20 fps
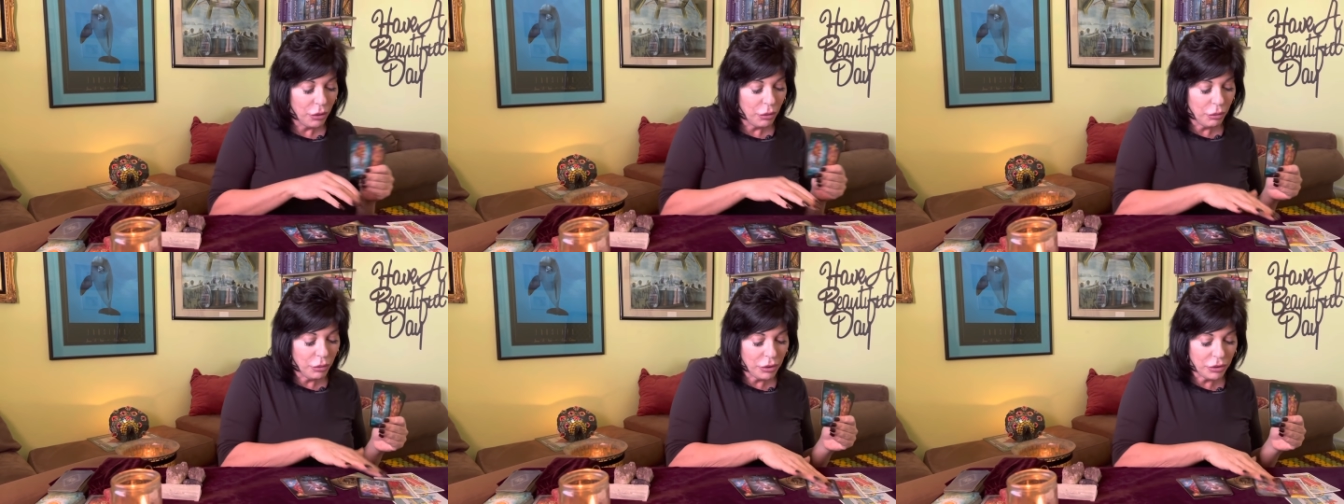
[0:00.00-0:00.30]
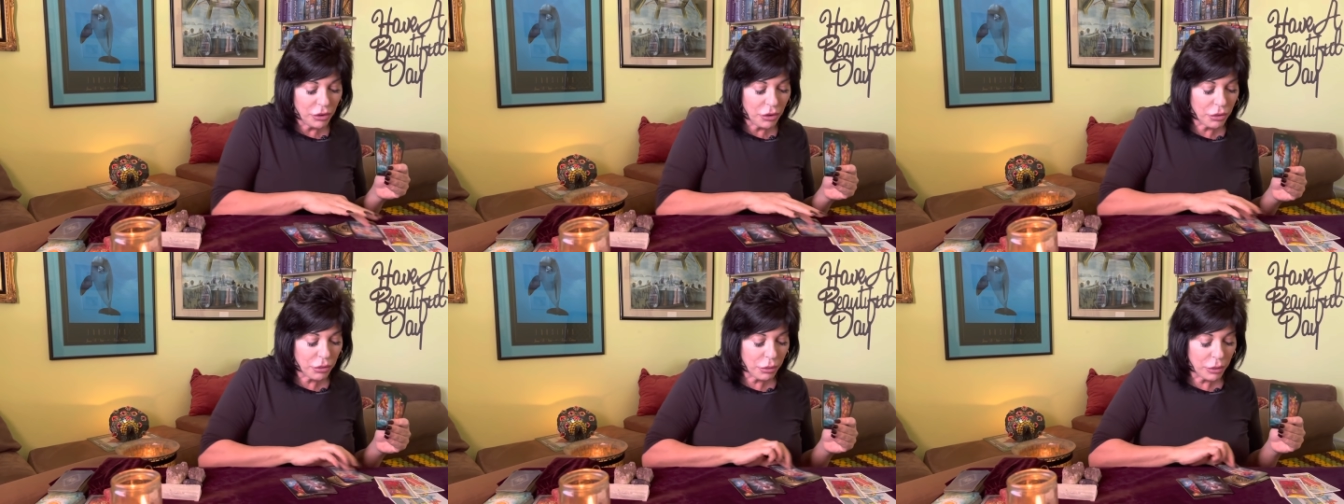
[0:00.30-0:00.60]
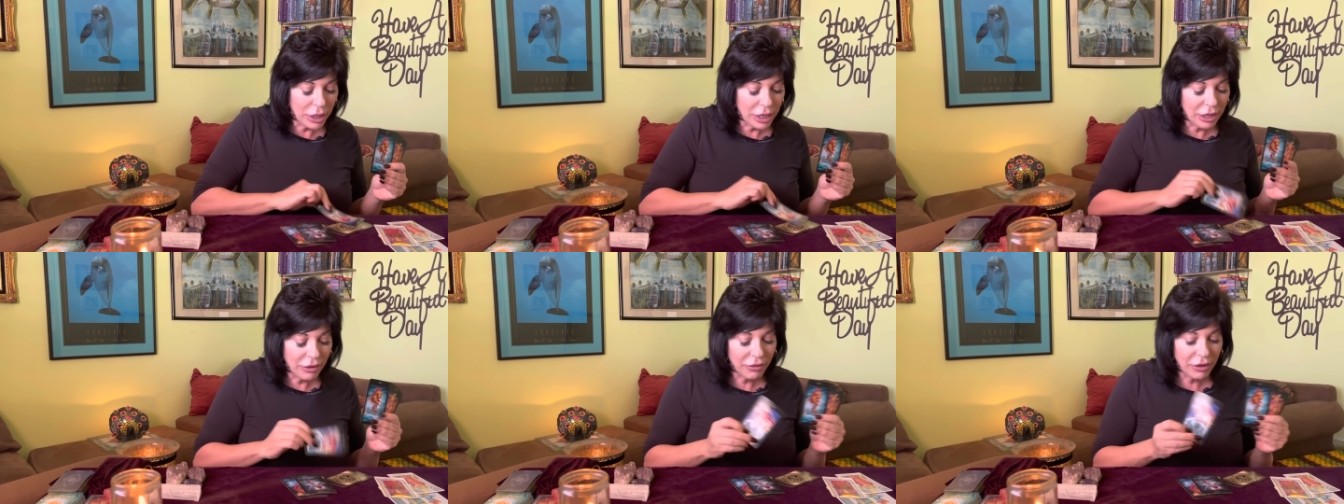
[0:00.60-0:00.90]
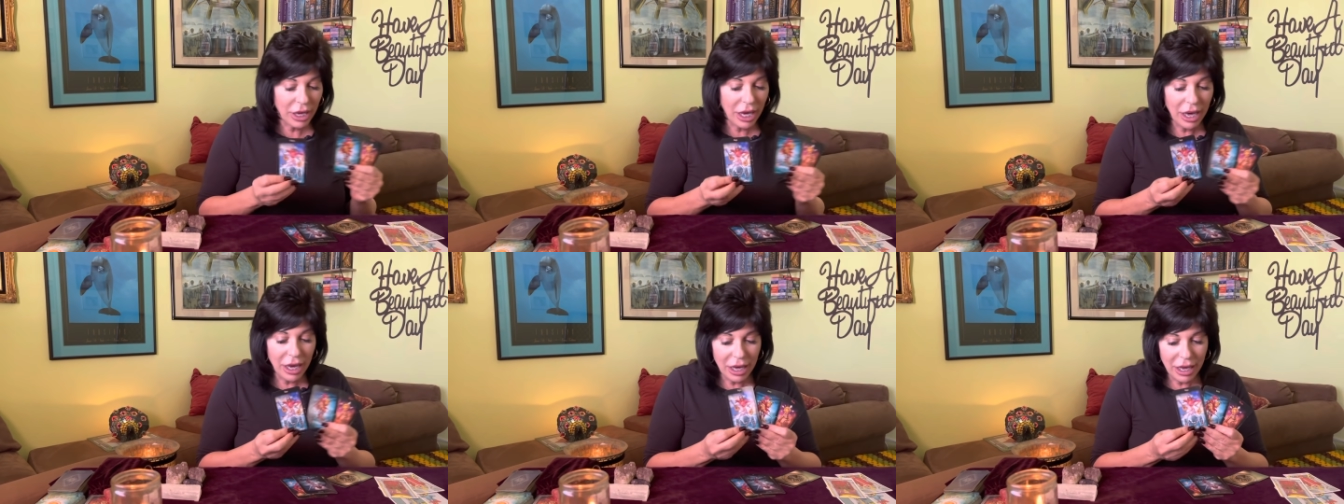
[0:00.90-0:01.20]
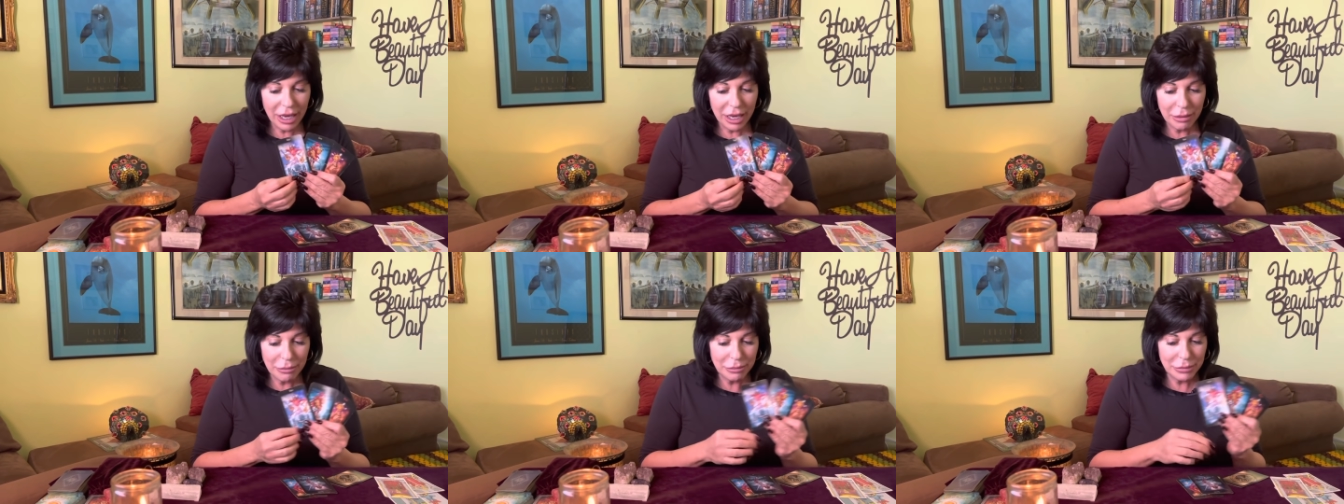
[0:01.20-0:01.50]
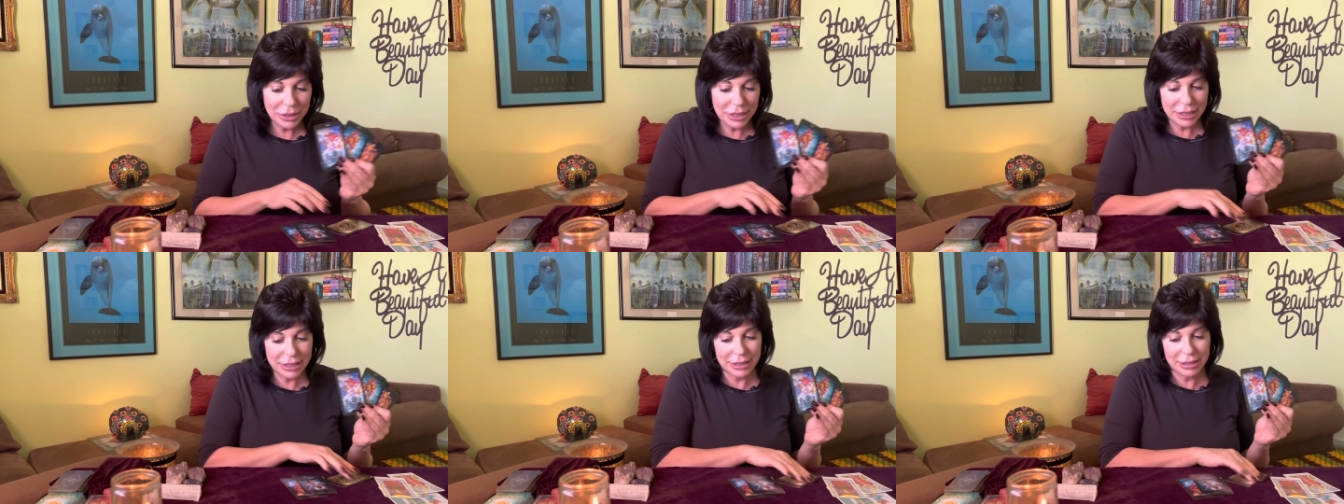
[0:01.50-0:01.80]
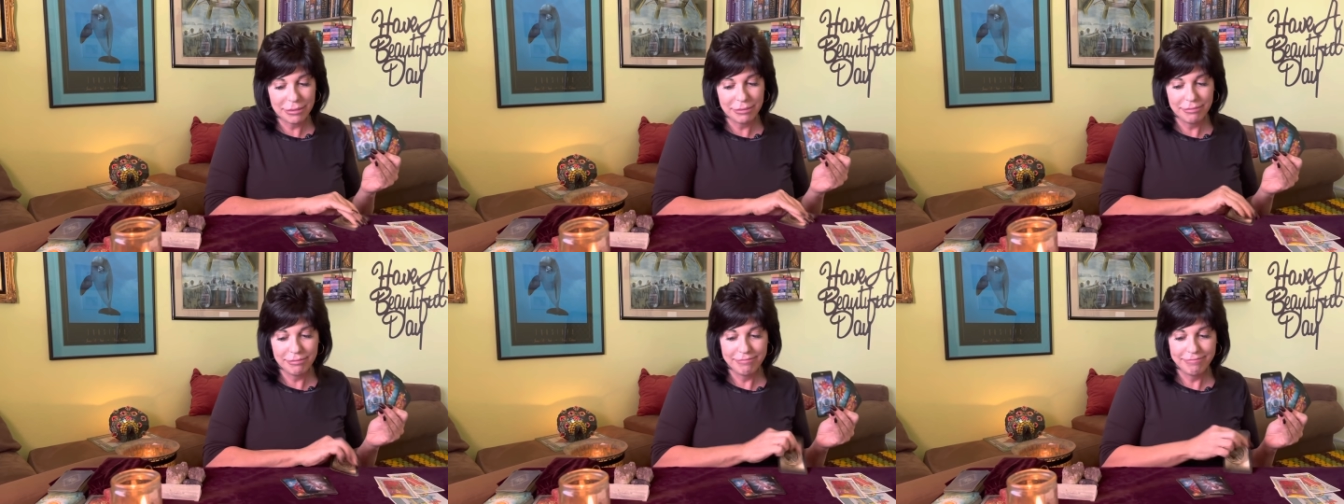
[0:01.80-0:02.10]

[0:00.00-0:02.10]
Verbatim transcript: with the Three of Cups.